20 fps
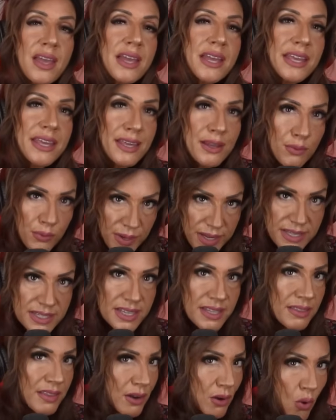He
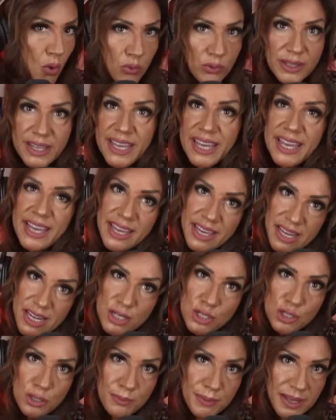reasoned that only he
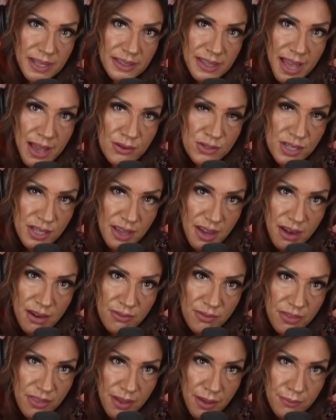should be allowed to care
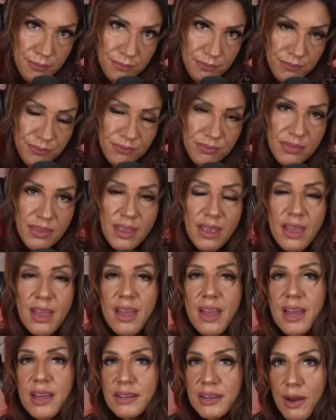for them.
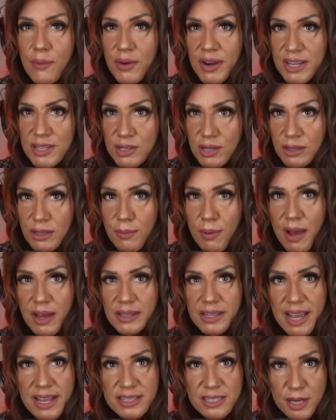Now, when I took the
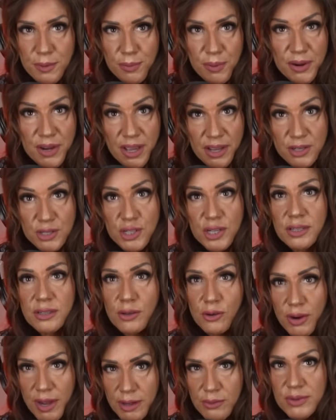podcast to production,
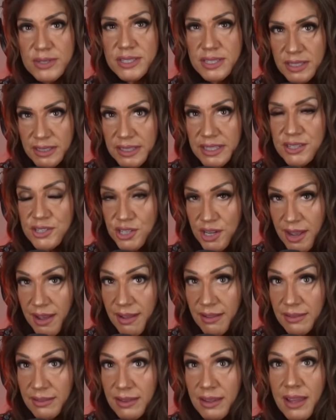Craig was still in
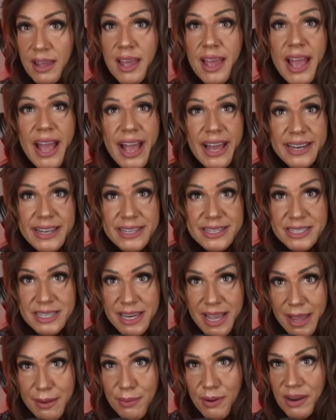jail, and his
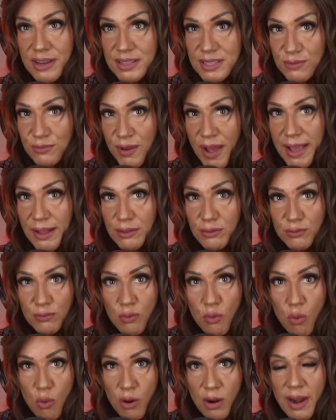neighbor has filed
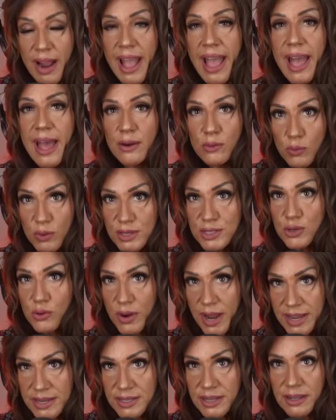for and was
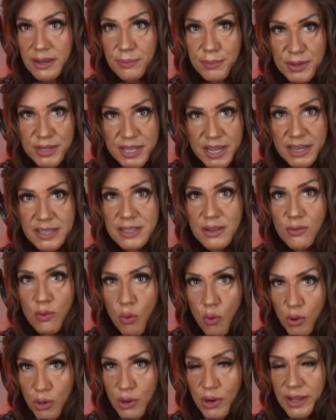granted a protective
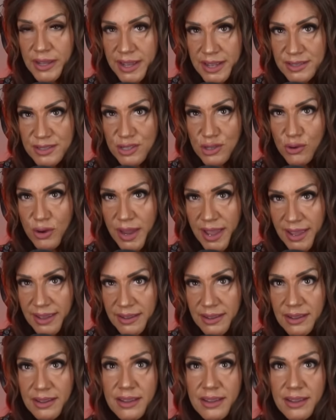order against Craig.